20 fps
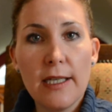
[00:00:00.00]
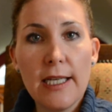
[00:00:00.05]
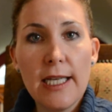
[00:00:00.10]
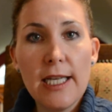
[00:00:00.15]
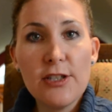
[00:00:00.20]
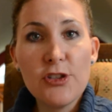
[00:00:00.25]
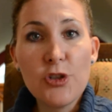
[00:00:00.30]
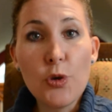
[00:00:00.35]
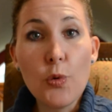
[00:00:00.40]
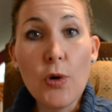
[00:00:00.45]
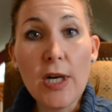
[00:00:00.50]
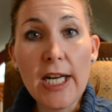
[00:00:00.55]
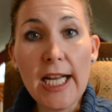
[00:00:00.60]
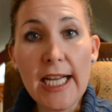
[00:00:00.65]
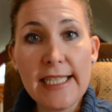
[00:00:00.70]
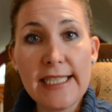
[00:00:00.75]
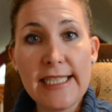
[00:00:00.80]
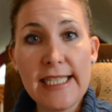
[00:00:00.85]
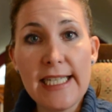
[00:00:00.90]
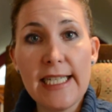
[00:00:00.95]
So what
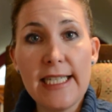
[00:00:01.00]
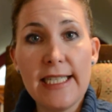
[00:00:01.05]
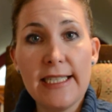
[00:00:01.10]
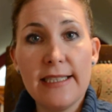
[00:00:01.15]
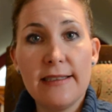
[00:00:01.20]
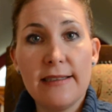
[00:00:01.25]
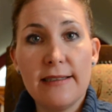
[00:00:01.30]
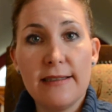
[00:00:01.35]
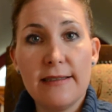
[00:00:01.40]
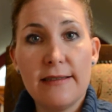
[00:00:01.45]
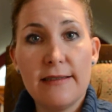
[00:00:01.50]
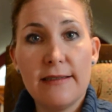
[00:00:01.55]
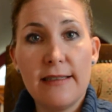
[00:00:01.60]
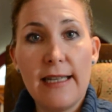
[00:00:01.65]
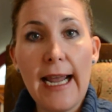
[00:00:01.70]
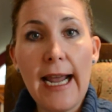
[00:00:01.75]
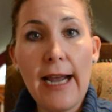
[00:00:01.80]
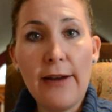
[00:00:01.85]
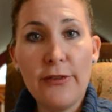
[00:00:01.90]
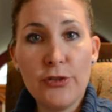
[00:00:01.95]
I did
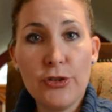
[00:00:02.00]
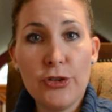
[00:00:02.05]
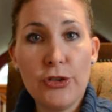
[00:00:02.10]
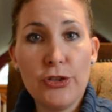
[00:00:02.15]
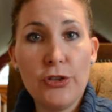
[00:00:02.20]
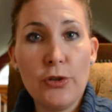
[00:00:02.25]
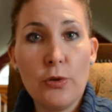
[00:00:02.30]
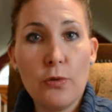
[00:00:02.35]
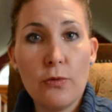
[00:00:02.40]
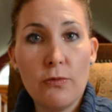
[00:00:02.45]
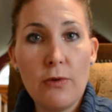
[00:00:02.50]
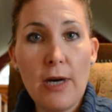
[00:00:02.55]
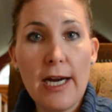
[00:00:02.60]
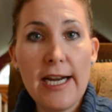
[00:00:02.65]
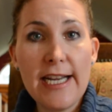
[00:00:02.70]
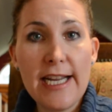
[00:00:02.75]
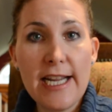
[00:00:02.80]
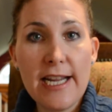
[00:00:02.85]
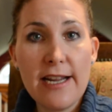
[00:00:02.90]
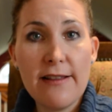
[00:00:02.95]
after
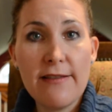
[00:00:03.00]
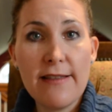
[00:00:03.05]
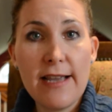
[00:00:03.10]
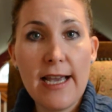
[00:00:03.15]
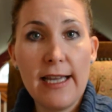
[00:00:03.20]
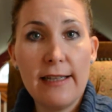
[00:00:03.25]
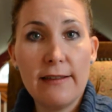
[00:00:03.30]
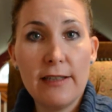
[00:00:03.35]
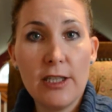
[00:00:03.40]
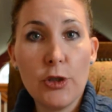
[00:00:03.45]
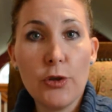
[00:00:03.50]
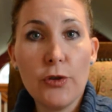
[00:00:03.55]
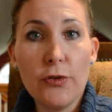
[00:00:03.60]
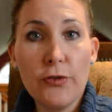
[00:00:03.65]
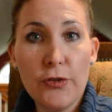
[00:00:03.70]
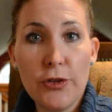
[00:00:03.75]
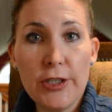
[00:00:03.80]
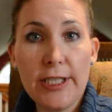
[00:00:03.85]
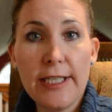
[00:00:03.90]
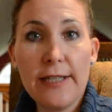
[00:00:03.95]
writing that letter of
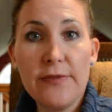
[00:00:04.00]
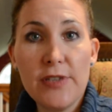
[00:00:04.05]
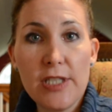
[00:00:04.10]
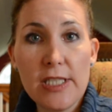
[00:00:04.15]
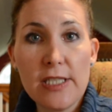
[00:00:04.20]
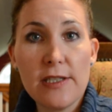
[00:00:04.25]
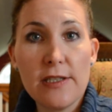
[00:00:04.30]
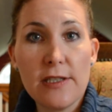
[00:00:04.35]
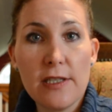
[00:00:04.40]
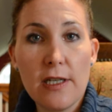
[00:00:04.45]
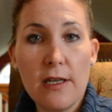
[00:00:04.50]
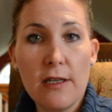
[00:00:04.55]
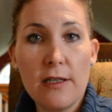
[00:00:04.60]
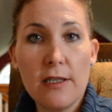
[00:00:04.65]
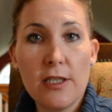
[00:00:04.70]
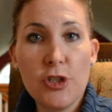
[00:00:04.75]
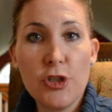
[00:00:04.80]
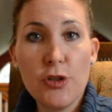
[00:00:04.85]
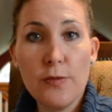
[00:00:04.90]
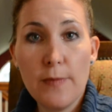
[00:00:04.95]
forgiveness
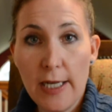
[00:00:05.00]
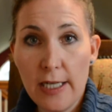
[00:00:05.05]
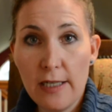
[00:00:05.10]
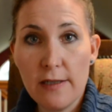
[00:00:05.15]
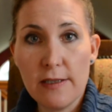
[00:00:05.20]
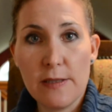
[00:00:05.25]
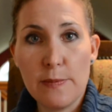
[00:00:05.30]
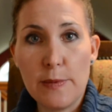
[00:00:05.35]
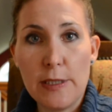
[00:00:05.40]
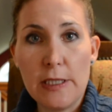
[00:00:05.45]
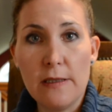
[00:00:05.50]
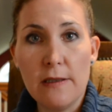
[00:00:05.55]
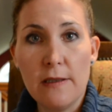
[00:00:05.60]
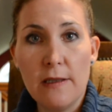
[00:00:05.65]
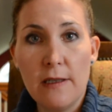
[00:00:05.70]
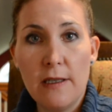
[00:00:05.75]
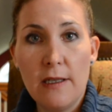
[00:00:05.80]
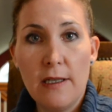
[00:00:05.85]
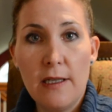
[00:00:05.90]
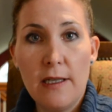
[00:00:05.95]
to my husband
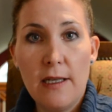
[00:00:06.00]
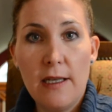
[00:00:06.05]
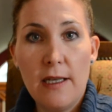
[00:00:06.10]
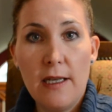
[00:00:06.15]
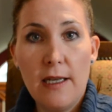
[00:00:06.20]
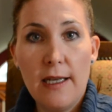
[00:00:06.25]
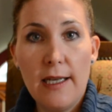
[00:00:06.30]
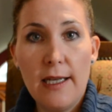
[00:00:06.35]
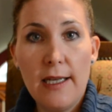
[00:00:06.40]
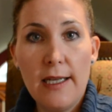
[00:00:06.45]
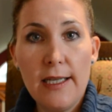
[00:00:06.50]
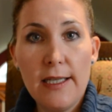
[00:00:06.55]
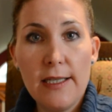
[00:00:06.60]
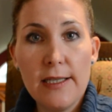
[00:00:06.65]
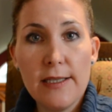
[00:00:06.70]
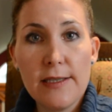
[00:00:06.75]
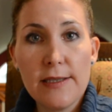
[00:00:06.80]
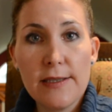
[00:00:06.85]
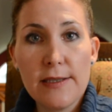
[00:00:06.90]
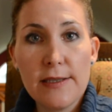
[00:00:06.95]

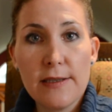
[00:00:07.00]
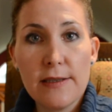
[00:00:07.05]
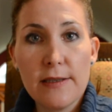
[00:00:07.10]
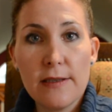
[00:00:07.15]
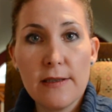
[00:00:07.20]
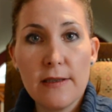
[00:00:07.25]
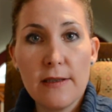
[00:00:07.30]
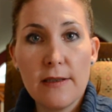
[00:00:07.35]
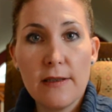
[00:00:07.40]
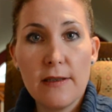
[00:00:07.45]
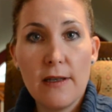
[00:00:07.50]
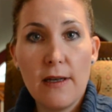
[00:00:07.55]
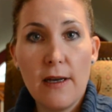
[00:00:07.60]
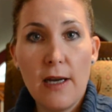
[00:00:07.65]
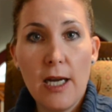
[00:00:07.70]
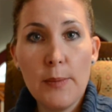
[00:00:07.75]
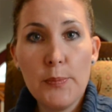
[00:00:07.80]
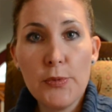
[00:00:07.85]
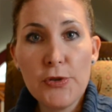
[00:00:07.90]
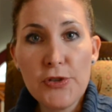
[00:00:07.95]
is
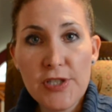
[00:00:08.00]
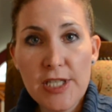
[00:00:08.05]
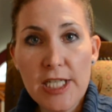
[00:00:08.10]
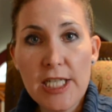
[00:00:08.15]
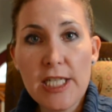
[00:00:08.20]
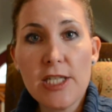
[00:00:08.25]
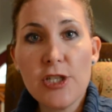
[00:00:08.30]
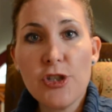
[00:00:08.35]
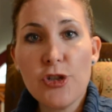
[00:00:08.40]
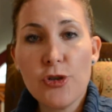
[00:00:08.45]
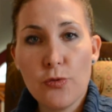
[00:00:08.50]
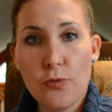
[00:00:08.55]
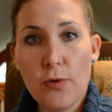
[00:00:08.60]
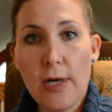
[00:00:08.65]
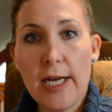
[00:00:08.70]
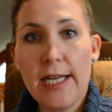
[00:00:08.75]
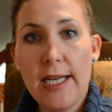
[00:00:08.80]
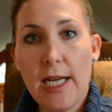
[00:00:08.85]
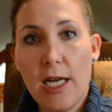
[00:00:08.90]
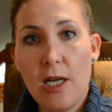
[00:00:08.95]
I proceeded to
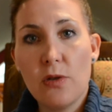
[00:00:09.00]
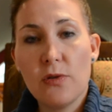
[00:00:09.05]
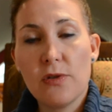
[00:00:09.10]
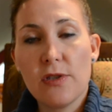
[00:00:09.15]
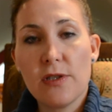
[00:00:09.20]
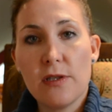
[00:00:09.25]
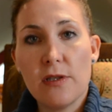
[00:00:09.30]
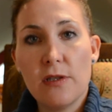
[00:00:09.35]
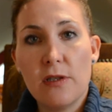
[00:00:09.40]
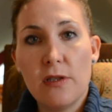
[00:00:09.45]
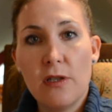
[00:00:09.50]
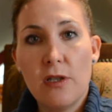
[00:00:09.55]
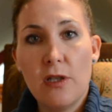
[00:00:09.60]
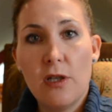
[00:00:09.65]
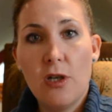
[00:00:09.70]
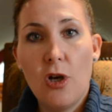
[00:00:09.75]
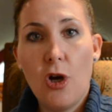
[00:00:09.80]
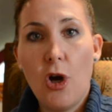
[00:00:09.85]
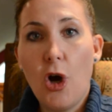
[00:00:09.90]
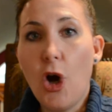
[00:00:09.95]
write out
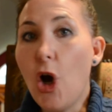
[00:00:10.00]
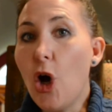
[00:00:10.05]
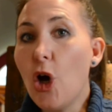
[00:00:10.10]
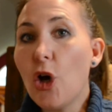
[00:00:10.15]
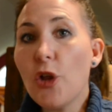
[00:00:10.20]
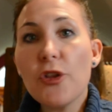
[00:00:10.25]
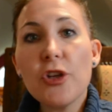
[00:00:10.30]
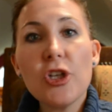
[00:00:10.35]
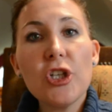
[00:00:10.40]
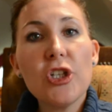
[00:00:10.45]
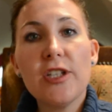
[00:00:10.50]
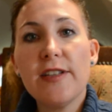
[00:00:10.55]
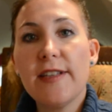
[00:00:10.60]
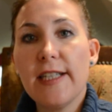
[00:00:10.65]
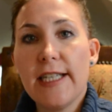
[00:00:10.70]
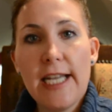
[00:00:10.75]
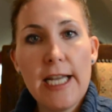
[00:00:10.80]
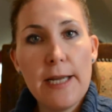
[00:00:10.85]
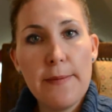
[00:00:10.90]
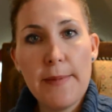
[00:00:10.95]
all the good
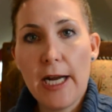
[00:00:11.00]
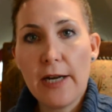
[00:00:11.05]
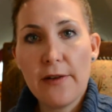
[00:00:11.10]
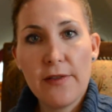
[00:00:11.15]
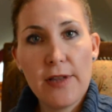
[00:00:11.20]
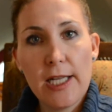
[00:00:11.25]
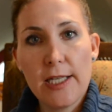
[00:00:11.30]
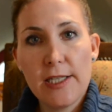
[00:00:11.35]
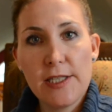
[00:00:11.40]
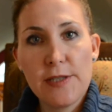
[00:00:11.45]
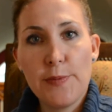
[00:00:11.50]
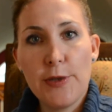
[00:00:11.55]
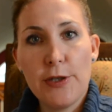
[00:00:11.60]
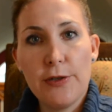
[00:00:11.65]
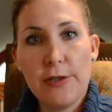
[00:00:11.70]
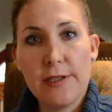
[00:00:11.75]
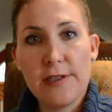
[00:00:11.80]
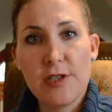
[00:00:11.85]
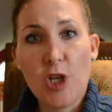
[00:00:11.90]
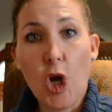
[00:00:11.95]
that came out of that
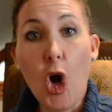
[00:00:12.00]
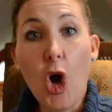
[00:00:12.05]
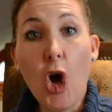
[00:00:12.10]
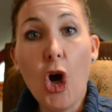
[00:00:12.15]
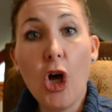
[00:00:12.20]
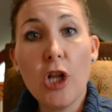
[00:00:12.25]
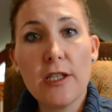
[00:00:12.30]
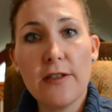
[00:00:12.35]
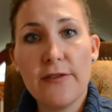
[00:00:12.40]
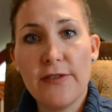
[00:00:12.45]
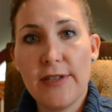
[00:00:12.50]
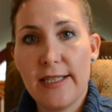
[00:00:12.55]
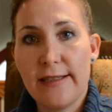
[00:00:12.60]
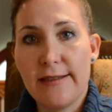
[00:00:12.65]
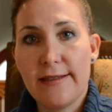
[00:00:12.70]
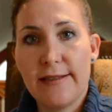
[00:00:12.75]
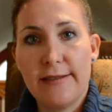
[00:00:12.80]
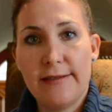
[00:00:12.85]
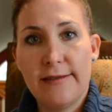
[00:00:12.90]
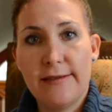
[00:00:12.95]
experience, all of it.